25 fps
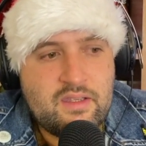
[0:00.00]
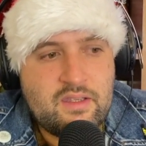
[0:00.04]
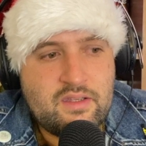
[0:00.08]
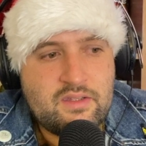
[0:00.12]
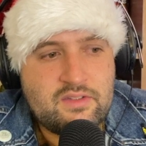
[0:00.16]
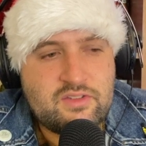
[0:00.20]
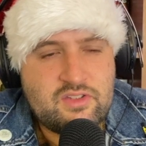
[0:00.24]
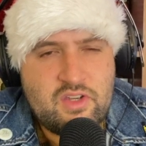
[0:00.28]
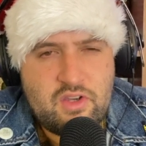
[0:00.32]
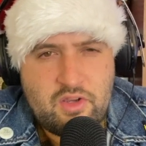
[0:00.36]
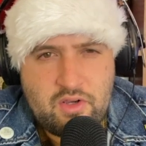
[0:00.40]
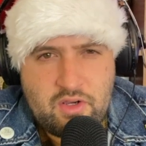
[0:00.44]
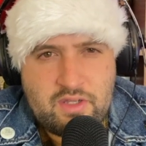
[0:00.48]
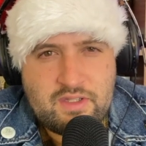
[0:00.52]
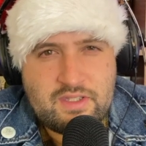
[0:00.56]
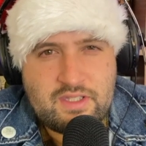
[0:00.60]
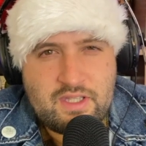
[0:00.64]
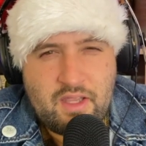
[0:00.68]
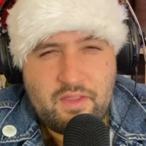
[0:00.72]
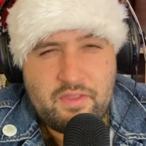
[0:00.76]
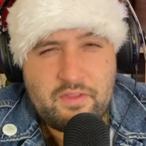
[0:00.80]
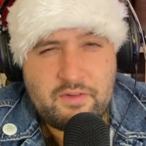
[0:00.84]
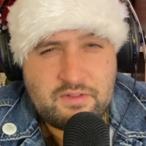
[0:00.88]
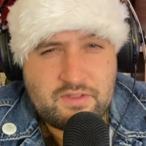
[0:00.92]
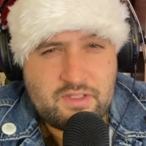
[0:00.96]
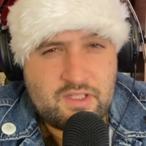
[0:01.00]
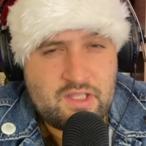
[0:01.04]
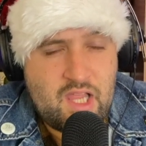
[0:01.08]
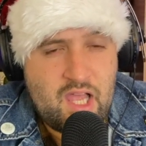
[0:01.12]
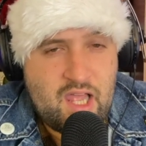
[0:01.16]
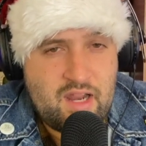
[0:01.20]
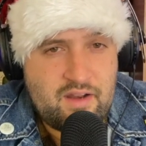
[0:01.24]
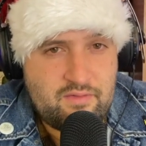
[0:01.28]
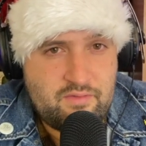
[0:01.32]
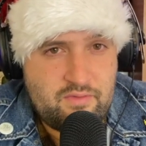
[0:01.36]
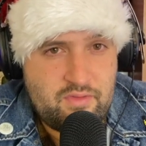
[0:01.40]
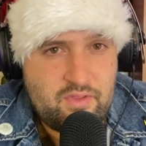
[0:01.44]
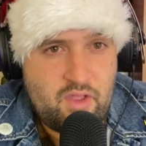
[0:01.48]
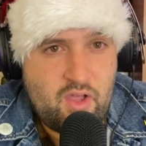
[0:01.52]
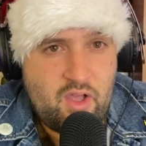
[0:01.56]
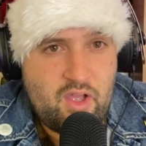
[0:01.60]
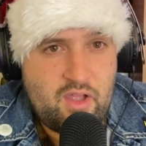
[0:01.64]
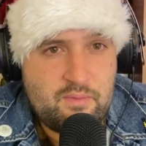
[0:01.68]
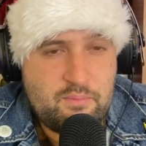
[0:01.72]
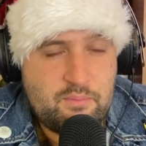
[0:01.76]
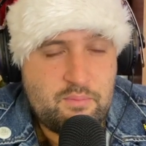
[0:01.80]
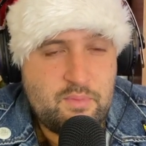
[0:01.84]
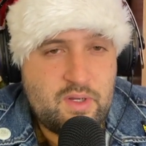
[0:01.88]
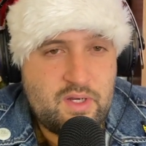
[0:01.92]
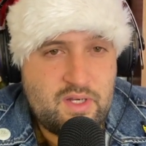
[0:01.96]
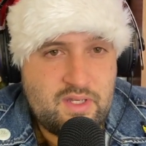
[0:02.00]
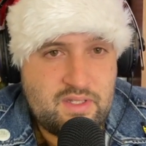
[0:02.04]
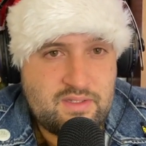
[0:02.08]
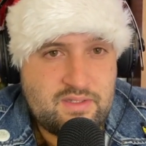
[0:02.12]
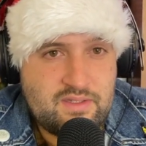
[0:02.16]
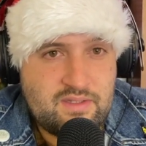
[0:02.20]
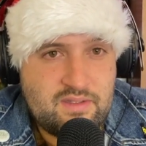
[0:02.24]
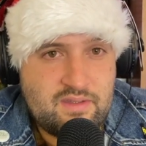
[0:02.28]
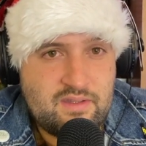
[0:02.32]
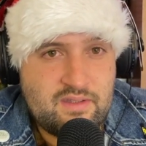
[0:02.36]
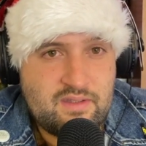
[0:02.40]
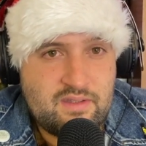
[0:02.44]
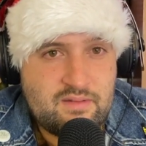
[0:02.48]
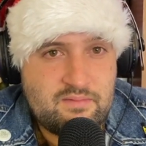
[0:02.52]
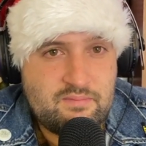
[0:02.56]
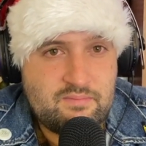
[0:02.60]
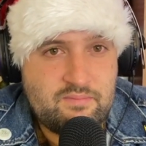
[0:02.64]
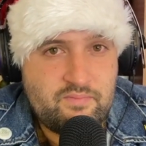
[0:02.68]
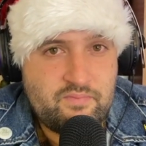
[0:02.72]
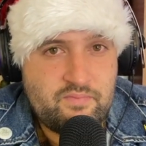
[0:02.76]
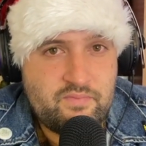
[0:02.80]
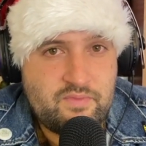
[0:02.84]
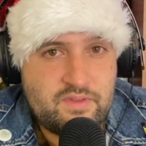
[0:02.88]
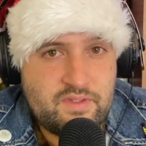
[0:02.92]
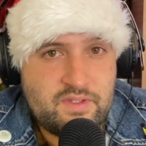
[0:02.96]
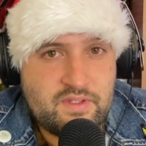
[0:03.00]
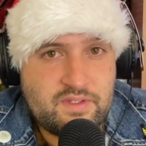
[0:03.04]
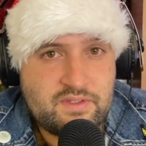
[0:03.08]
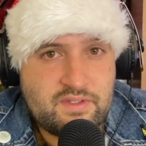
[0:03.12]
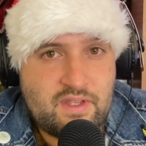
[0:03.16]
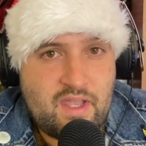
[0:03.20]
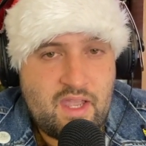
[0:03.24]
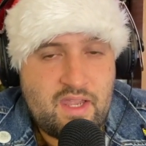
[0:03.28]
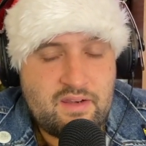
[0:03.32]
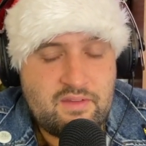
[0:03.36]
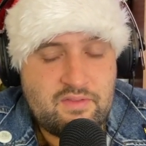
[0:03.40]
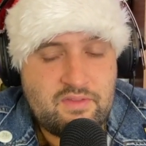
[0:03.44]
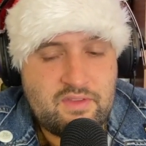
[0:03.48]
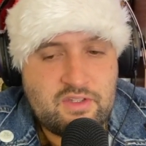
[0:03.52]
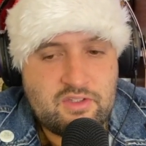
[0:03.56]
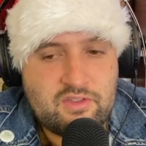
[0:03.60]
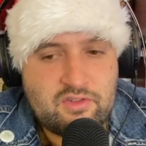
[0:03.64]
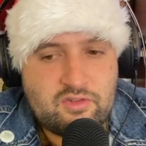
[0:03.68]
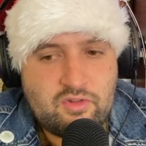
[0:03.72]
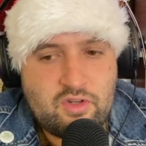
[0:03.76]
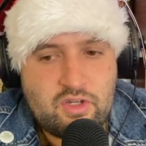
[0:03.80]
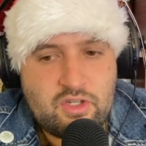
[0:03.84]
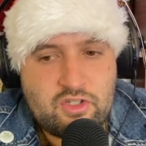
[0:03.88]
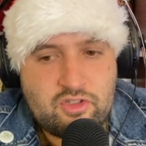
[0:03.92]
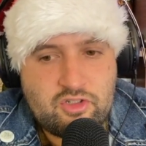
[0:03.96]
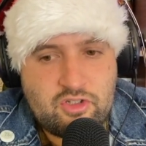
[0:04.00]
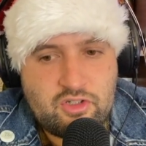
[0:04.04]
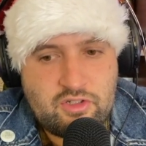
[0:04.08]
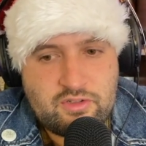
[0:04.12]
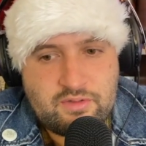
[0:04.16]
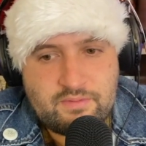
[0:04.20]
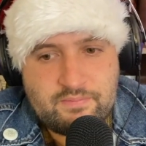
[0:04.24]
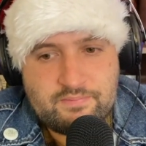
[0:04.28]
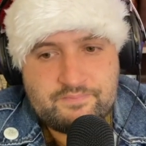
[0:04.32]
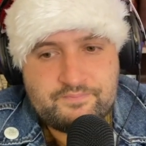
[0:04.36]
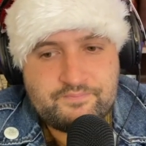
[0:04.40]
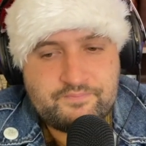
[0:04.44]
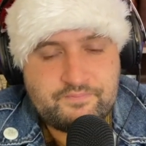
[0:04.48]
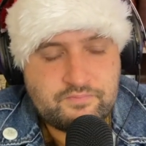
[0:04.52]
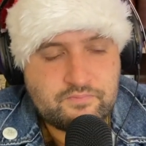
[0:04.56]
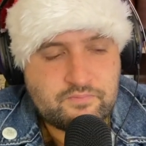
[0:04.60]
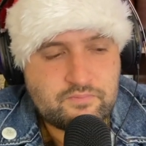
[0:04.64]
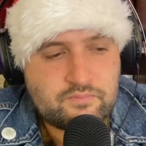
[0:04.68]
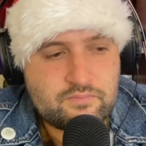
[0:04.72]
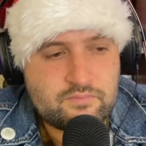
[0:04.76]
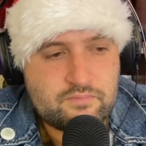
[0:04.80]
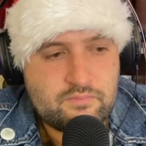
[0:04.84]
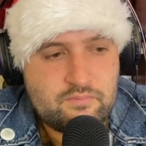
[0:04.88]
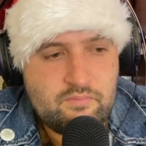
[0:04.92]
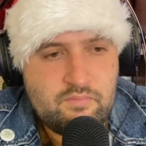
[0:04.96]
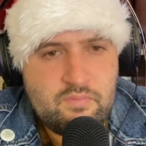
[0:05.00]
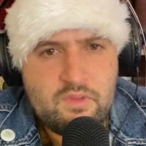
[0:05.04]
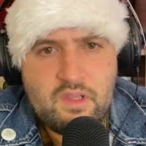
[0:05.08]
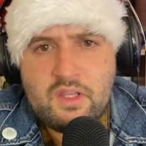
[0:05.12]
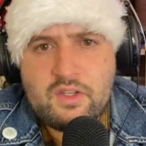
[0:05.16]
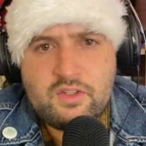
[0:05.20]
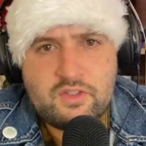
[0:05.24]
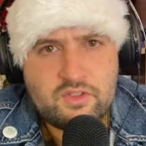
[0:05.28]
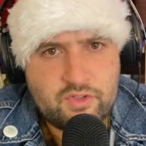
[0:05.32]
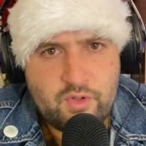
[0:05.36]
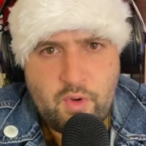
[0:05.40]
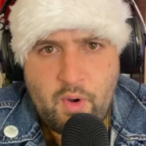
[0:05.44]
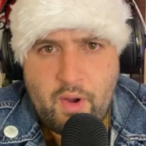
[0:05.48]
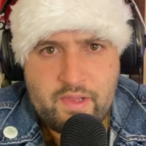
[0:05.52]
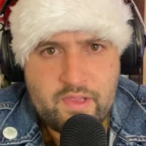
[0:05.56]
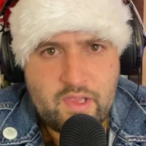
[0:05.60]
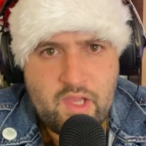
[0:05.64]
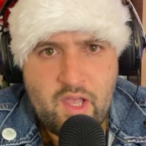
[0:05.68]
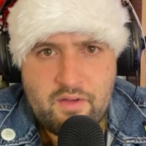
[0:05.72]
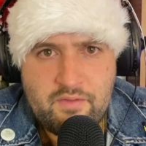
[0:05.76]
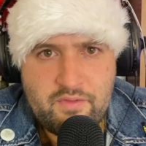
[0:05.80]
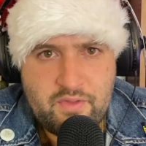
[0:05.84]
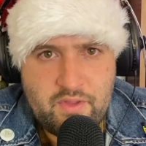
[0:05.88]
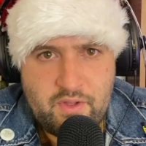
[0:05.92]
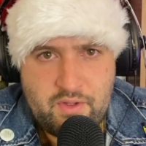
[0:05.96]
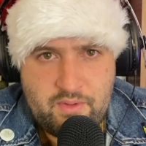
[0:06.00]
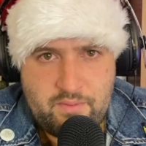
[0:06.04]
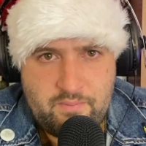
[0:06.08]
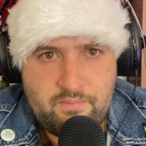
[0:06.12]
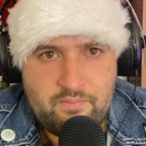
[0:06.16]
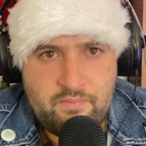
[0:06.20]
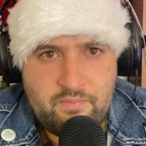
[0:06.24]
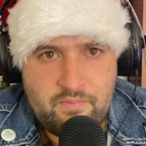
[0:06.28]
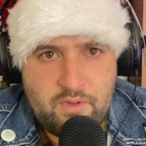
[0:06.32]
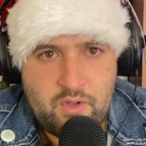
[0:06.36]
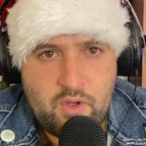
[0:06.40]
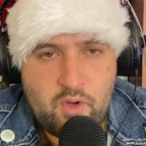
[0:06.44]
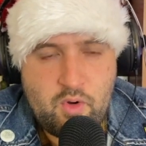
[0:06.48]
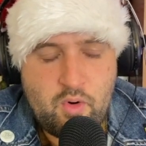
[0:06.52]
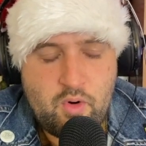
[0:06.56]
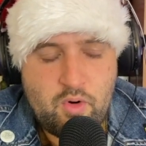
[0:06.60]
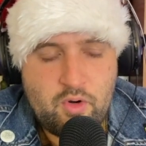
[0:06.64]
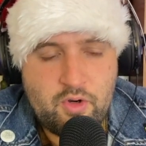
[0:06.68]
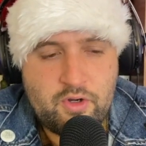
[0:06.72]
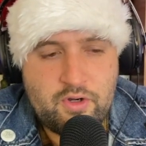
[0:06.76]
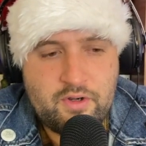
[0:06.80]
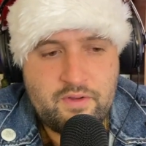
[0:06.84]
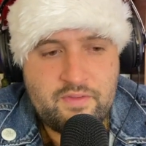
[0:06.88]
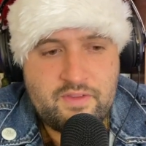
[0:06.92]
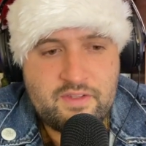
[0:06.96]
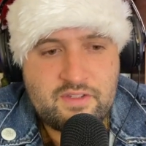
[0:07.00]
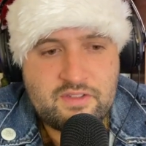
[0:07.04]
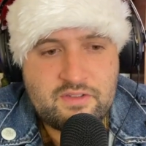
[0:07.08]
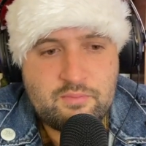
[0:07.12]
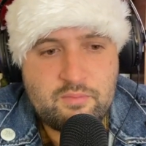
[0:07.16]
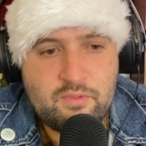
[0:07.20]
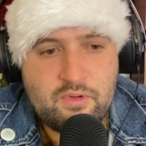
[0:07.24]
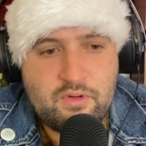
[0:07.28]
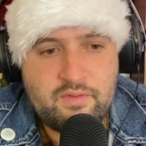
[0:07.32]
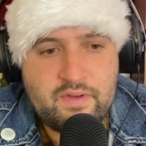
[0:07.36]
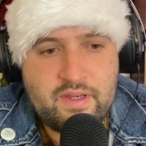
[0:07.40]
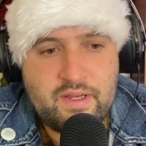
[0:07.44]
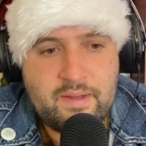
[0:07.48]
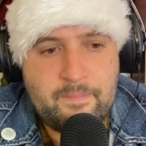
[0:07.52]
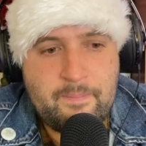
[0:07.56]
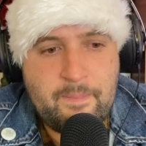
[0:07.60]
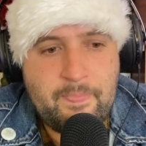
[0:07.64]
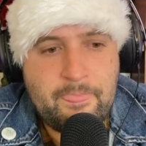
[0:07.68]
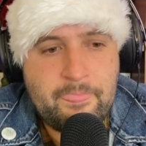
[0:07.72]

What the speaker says: So you can tell there's a lot of thought put into the design of these creatures. So I love the horror in this movie.